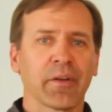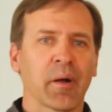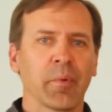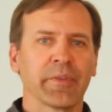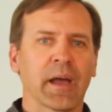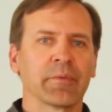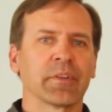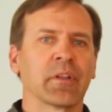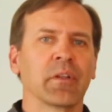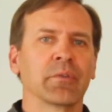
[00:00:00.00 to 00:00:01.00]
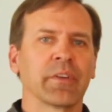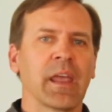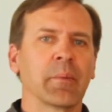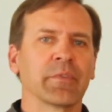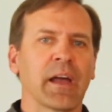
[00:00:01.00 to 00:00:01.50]
a couple times to close
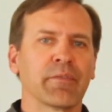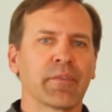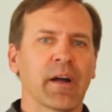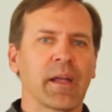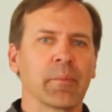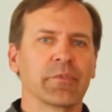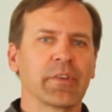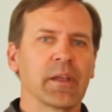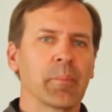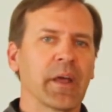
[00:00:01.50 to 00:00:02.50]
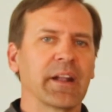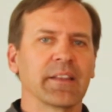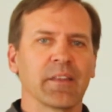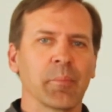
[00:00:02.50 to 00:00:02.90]
games out for IMG and been into